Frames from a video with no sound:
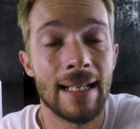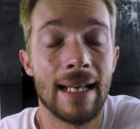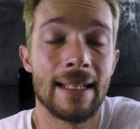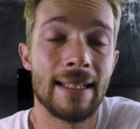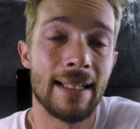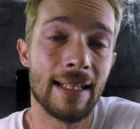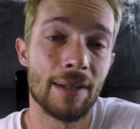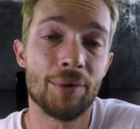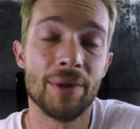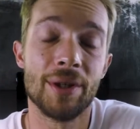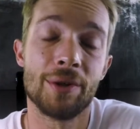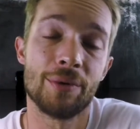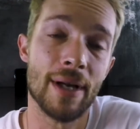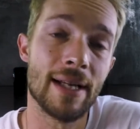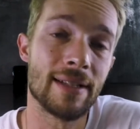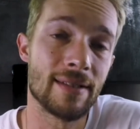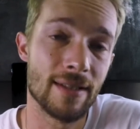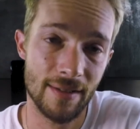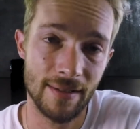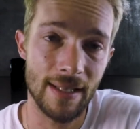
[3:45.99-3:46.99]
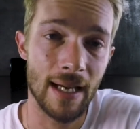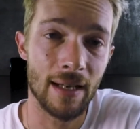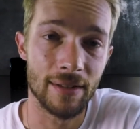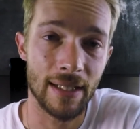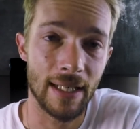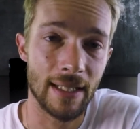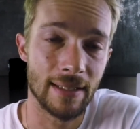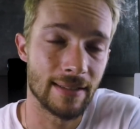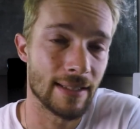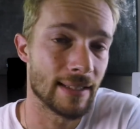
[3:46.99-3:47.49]
I can't recreate the sound that
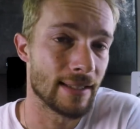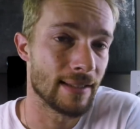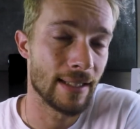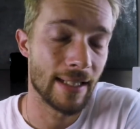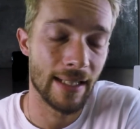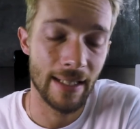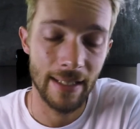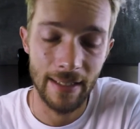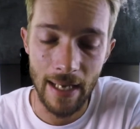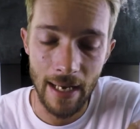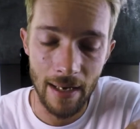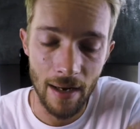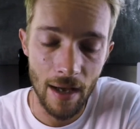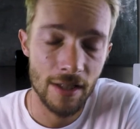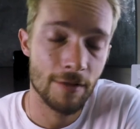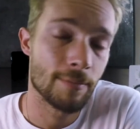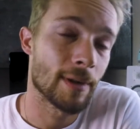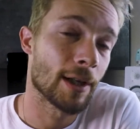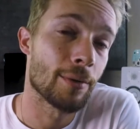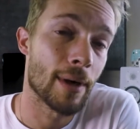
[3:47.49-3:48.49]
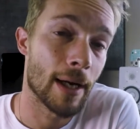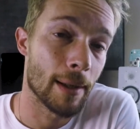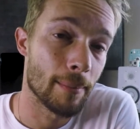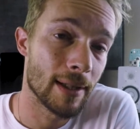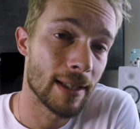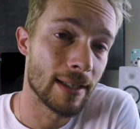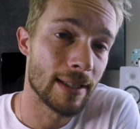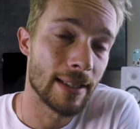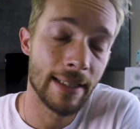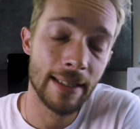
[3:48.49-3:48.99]
I did. And I lost my
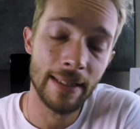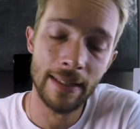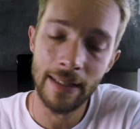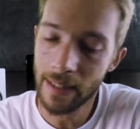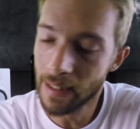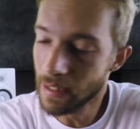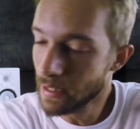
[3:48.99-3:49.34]
credibility.